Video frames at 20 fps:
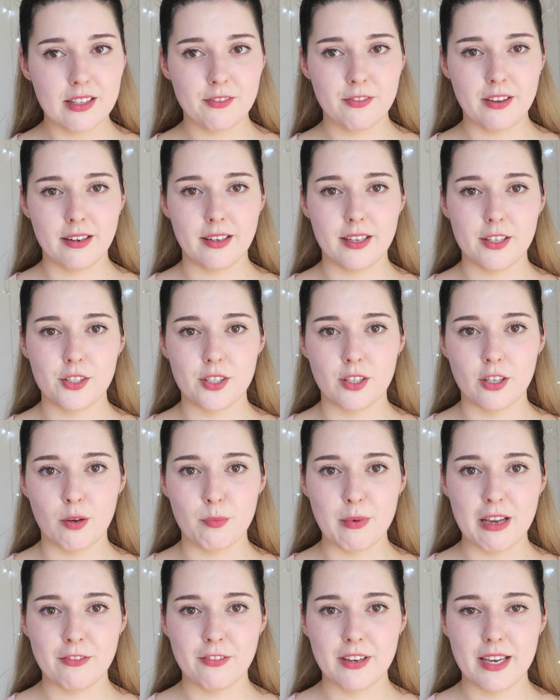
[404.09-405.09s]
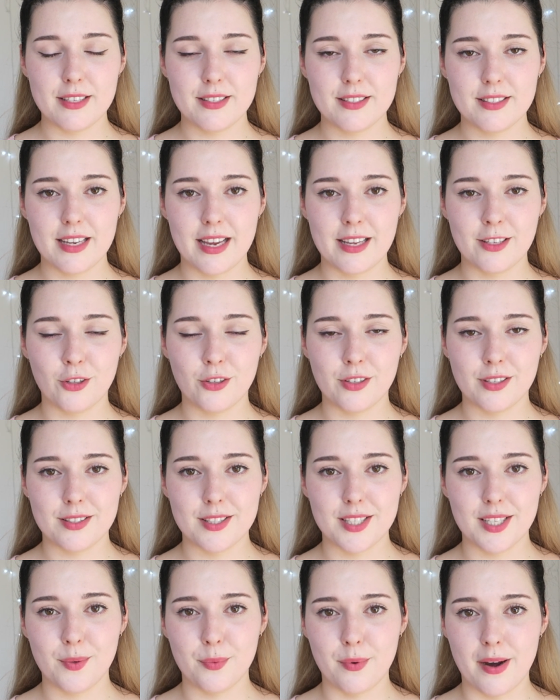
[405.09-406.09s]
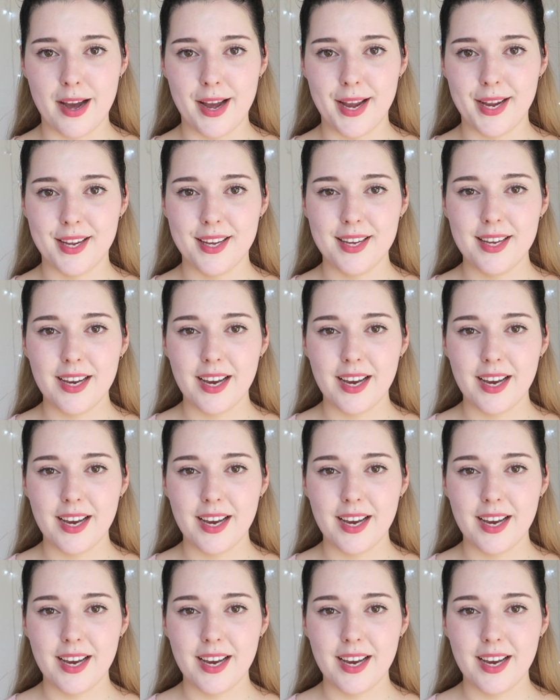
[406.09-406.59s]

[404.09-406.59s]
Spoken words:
the foundation on my face, and you can see why